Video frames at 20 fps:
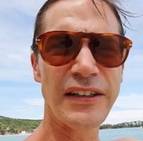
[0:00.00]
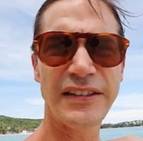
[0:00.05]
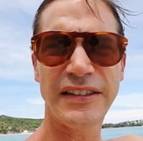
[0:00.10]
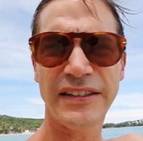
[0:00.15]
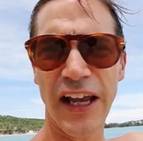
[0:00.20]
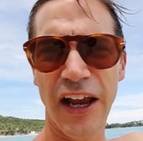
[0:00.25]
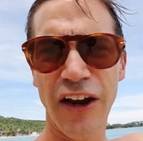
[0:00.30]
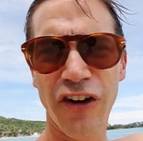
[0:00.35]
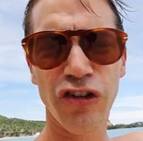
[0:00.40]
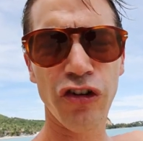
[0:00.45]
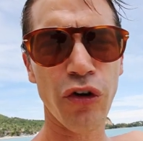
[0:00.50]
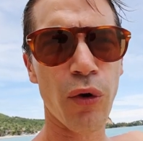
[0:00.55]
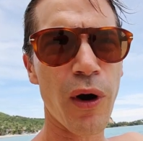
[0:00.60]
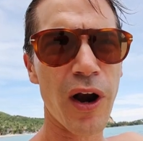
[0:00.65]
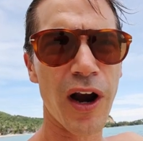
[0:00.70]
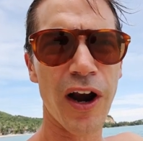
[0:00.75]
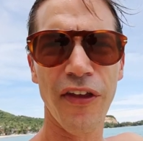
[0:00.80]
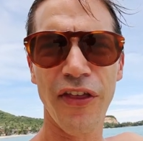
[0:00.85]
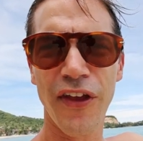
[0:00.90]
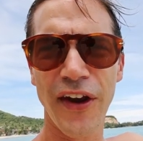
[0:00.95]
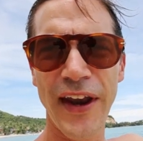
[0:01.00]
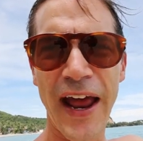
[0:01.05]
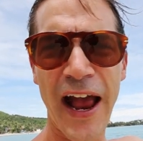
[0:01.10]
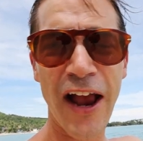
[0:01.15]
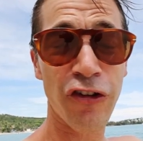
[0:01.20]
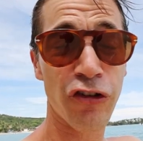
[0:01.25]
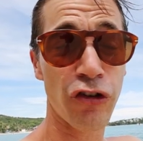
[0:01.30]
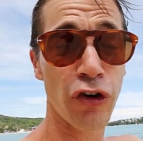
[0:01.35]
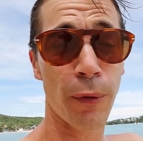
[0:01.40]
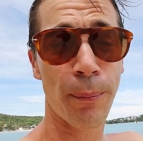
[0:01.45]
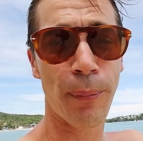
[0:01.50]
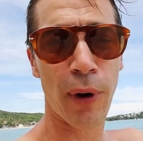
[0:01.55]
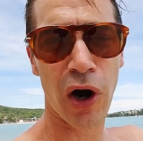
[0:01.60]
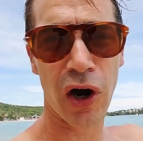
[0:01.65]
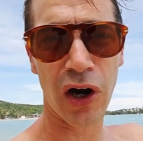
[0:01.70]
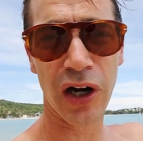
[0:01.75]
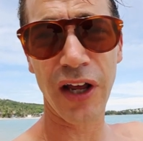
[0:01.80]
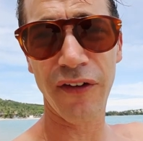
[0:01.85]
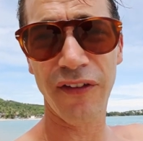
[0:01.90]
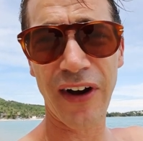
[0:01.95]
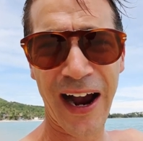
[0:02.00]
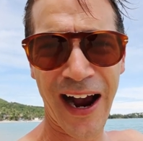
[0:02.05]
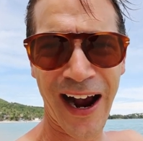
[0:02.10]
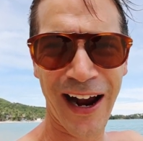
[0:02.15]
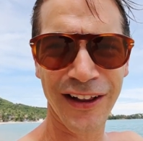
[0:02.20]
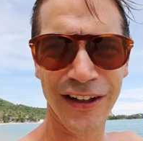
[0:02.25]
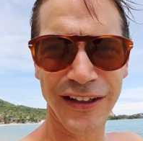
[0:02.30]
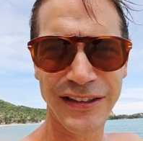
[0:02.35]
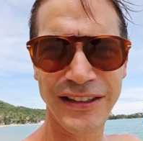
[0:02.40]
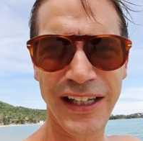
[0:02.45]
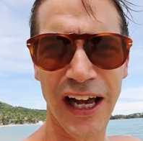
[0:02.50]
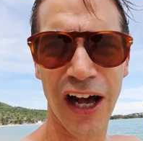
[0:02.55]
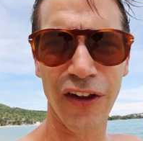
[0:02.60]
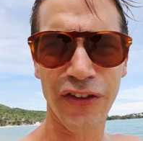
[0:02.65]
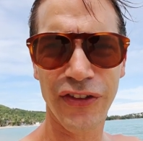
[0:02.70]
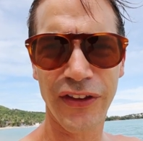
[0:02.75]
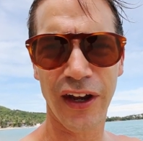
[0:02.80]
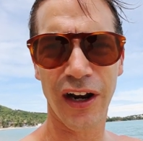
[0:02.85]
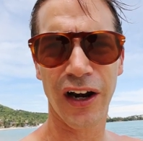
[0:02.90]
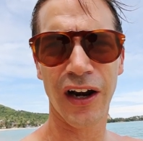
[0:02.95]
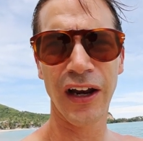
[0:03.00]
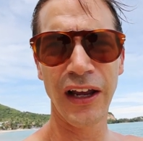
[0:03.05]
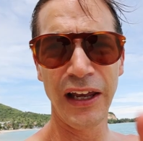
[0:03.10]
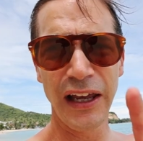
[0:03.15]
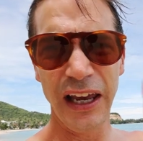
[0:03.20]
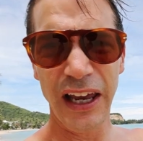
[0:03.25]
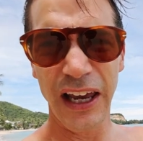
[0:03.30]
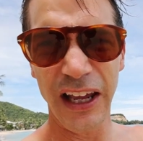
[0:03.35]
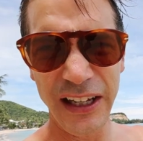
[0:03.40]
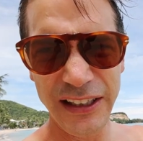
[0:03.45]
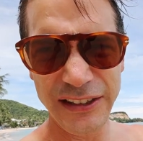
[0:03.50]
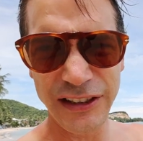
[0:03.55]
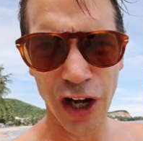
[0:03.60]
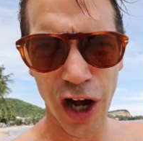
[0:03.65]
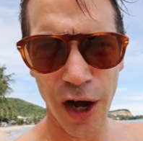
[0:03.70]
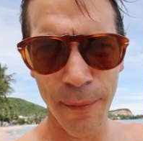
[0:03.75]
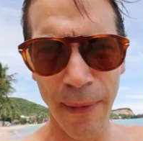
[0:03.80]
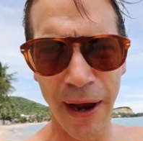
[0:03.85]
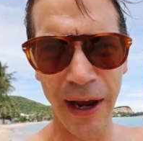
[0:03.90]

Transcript: Sanctuary, the National Park of Islands out there, and it's on